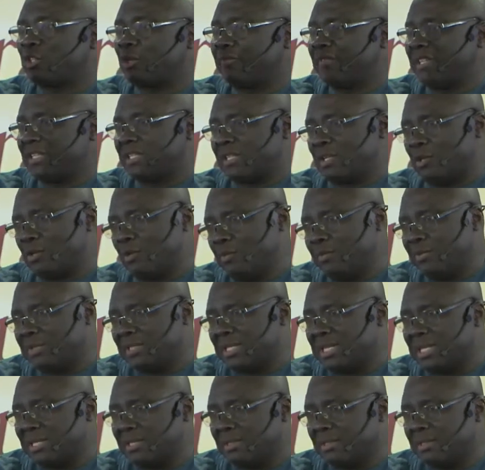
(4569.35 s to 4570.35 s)
of the
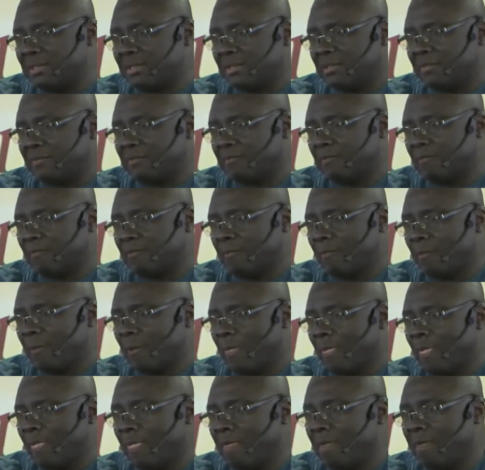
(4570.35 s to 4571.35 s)
circumstance.
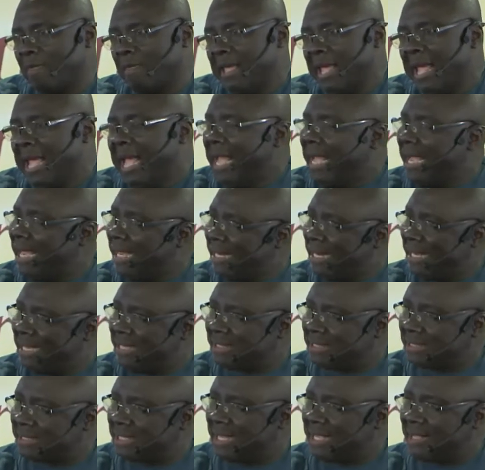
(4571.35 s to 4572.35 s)
And I
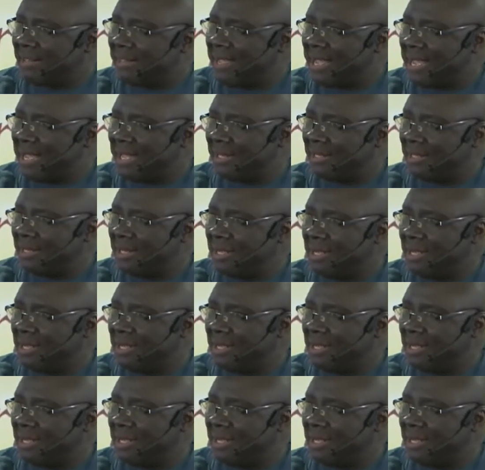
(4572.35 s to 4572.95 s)
said that